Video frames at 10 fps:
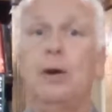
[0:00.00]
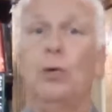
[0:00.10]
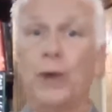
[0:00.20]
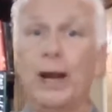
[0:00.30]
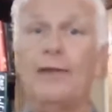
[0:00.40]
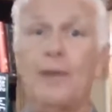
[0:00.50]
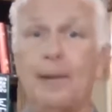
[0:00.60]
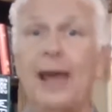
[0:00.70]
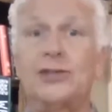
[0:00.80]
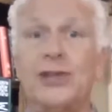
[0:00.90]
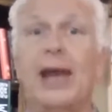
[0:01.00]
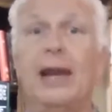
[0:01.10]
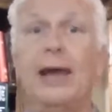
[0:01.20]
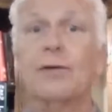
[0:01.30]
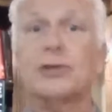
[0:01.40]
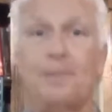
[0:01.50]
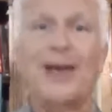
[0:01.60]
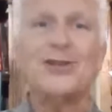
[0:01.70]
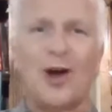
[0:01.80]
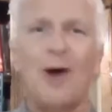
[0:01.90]
but really the place they lived was a
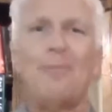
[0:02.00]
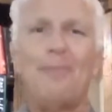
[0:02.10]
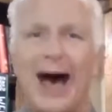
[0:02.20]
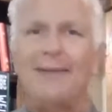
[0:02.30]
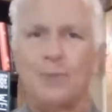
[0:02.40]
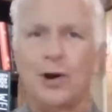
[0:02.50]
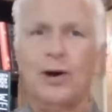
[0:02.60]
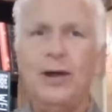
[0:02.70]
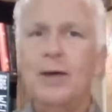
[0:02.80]
place called Pineburg.